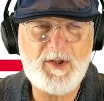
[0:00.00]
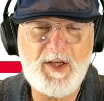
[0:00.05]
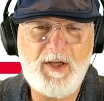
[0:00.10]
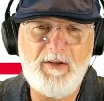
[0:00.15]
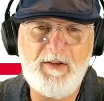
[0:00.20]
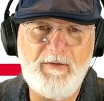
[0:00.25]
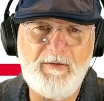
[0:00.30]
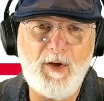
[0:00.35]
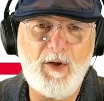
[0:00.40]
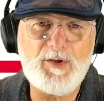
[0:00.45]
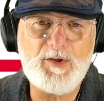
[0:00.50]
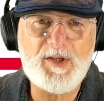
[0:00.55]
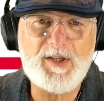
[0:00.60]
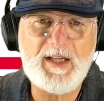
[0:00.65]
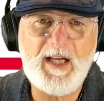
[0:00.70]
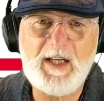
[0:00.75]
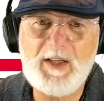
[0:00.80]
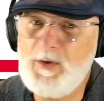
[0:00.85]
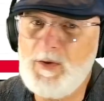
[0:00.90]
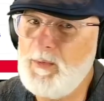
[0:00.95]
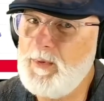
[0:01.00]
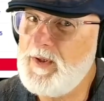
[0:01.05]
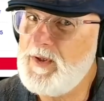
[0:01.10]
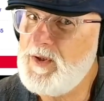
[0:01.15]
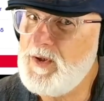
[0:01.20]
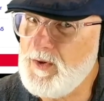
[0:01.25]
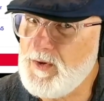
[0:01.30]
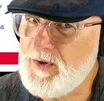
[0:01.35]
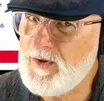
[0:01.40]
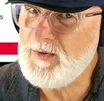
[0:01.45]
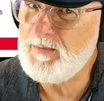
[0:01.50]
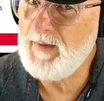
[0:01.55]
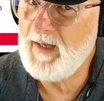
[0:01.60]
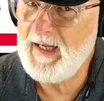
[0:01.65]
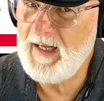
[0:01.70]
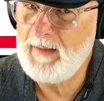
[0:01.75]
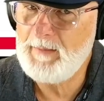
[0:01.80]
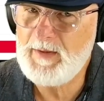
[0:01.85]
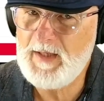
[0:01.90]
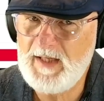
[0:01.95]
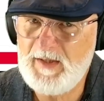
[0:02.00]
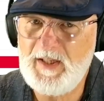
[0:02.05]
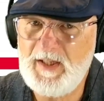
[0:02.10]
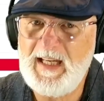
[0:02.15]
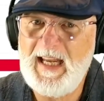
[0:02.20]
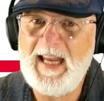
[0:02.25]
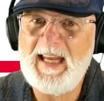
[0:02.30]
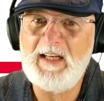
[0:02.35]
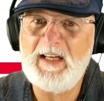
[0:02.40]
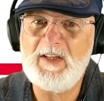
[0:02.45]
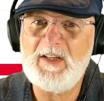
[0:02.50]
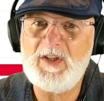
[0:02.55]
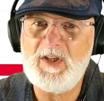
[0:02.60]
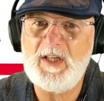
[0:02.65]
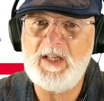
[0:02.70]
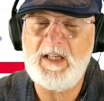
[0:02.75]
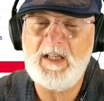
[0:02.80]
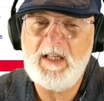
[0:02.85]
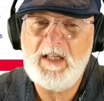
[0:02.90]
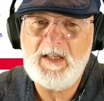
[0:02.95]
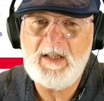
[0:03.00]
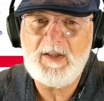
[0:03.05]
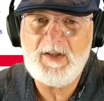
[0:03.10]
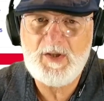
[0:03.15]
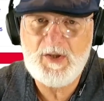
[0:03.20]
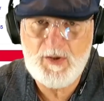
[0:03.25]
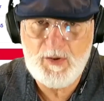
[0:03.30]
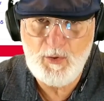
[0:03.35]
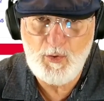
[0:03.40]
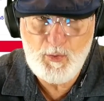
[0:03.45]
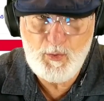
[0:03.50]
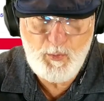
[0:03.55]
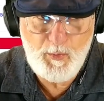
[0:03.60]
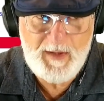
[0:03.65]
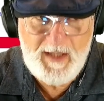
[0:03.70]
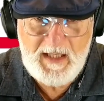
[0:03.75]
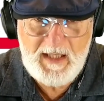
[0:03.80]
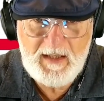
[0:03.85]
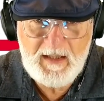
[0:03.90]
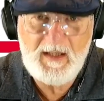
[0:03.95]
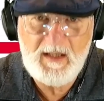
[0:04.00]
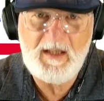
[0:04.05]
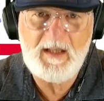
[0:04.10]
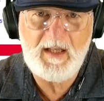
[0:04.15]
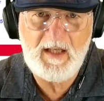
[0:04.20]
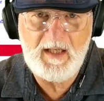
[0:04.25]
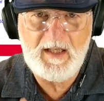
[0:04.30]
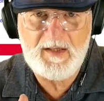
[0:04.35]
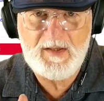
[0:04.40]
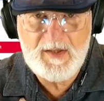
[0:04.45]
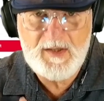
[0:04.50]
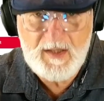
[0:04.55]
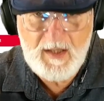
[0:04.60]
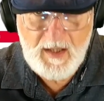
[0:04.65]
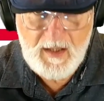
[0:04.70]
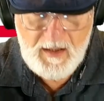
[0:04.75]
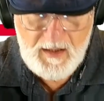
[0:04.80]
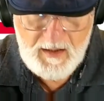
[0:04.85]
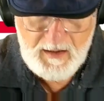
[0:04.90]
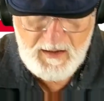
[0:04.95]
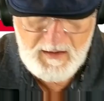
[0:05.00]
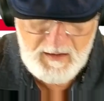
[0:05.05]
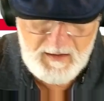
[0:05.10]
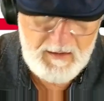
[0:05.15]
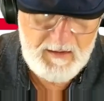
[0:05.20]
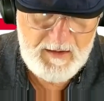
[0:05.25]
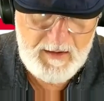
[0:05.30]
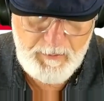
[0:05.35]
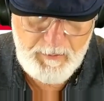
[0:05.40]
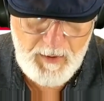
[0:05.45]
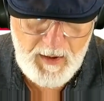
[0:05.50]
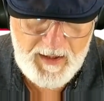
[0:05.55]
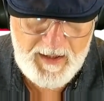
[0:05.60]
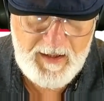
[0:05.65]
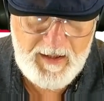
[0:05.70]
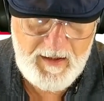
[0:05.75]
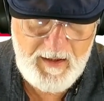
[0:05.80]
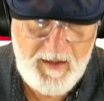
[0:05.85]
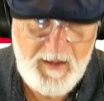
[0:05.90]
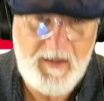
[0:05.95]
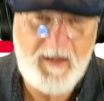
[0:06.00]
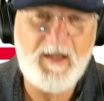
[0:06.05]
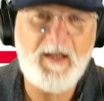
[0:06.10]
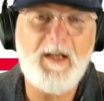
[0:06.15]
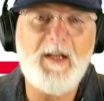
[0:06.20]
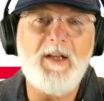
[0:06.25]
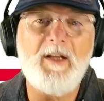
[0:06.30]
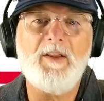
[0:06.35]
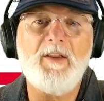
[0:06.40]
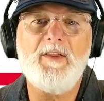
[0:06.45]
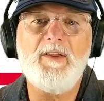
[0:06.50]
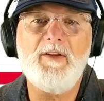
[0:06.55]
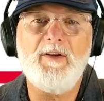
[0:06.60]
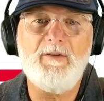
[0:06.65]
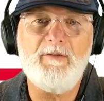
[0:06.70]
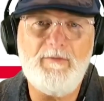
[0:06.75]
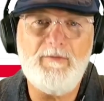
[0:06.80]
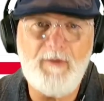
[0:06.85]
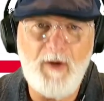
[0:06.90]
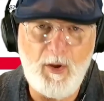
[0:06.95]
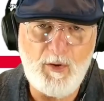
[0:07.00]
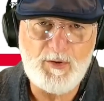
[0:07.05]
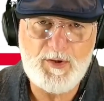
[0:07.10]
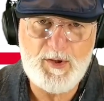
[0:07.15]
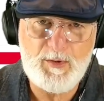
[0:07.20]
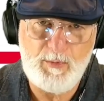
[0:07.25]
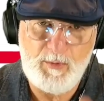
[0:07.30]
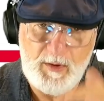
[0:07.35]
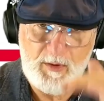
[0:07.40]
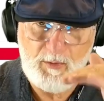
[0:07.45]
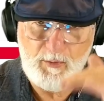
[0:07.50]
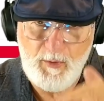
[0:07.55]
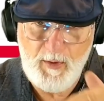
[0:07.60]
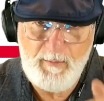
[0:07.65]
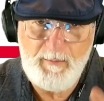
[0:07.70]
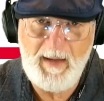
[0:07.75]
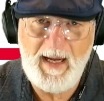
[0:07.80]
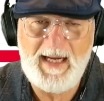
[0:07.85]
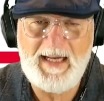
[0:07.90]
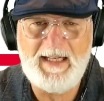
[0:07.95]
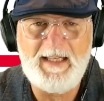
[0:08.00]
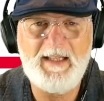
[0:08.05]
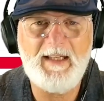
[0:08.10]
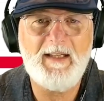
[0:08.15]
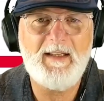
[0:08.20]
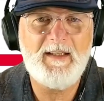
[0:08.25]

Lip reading: The volts start to reduce, perhaps, as the energy stored within is depleted. The volts will remain